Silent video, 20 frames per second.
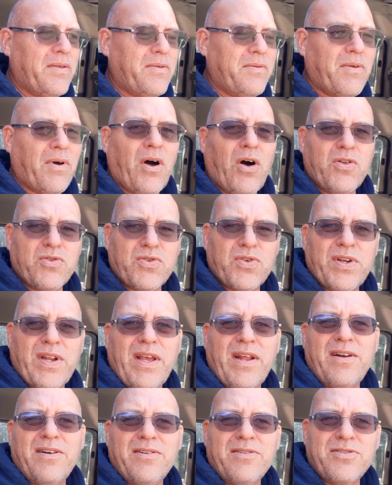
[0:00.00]

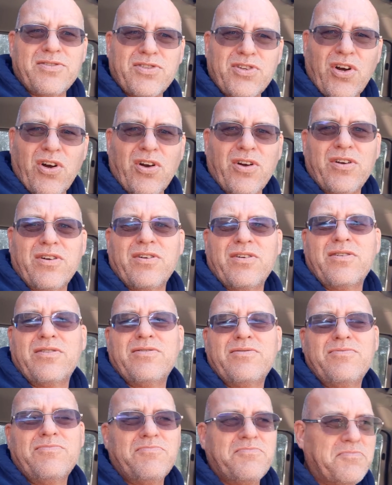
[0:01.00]
Alternator, starter,
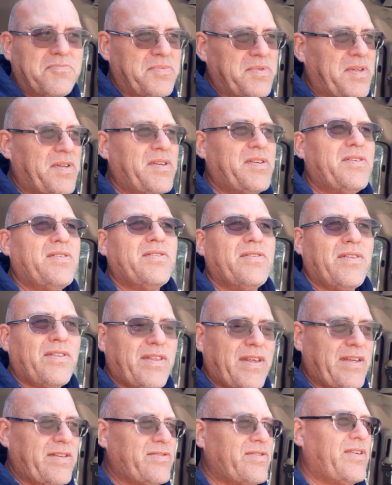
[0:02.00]

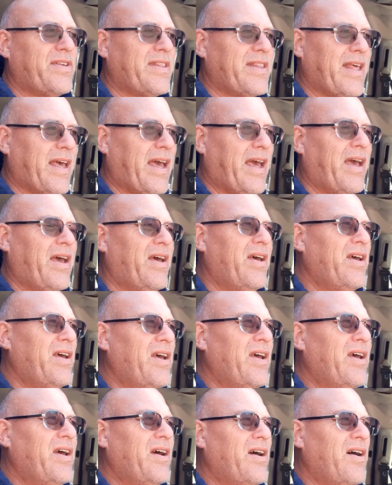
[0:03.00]
things like that.
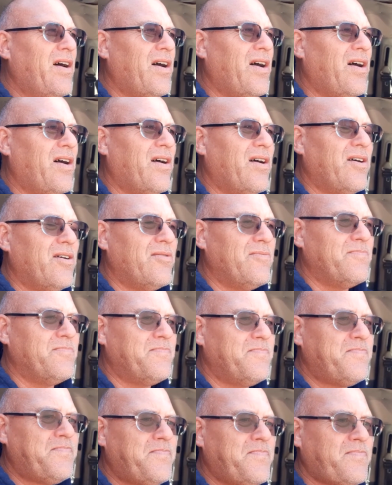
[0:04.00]
Um,
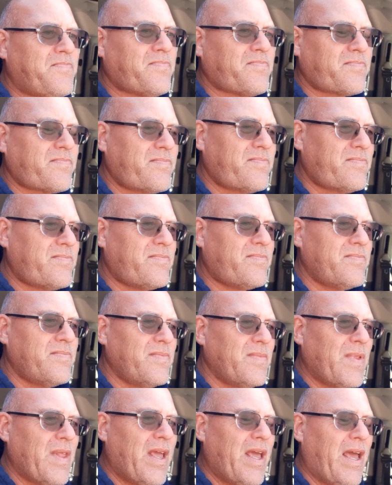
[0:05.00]

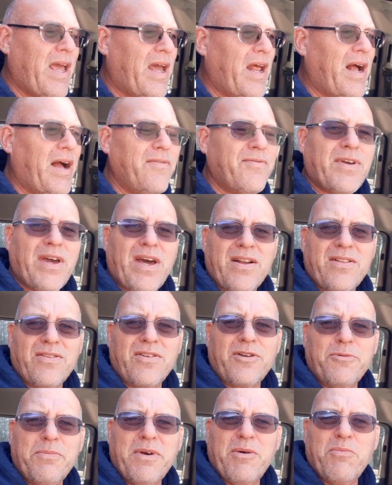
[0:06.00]
and I've got a
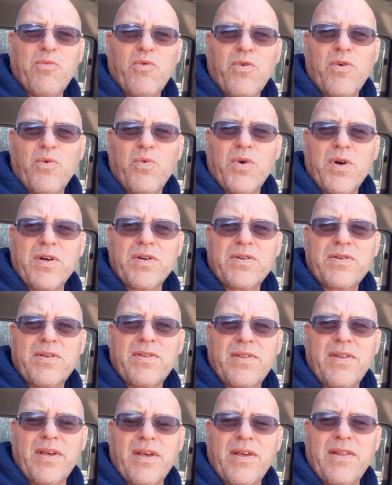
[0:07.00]
little bit more work
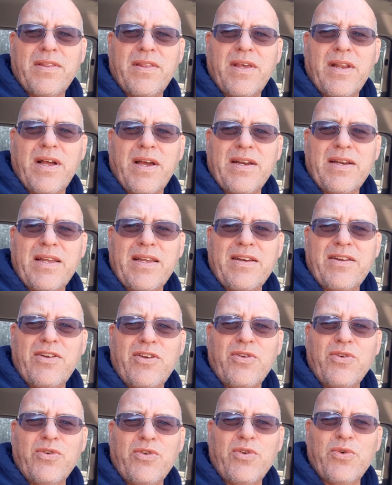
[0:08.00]
that I need to
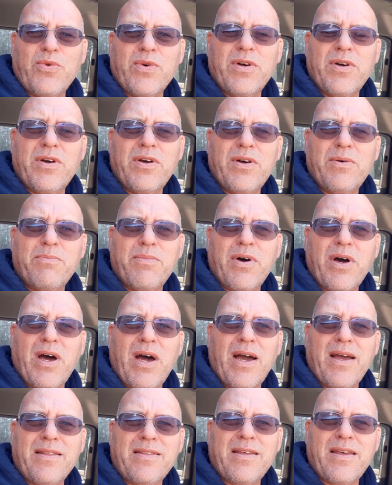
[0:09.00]
do to it, but
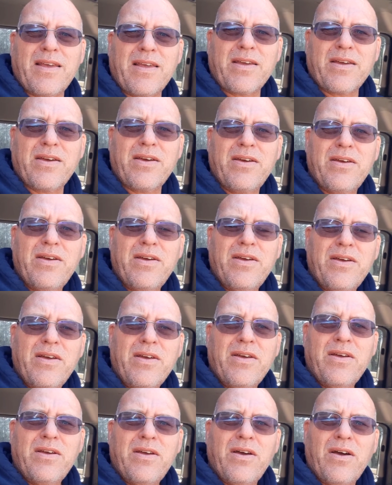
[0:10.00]
I think
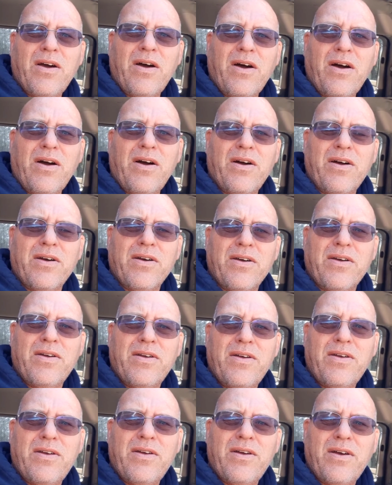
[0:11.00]
uh,
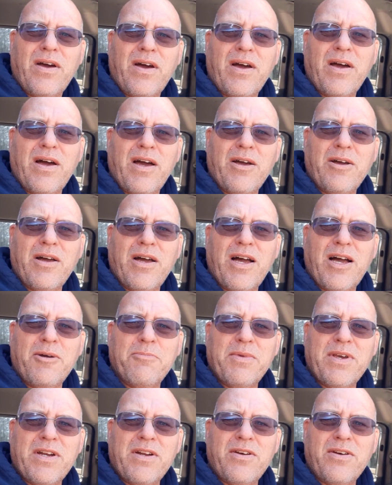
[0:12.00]
I'm
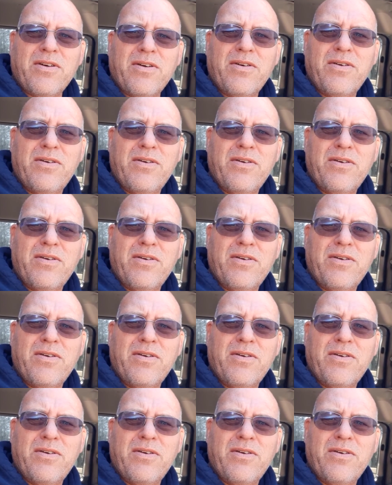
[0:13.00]
in a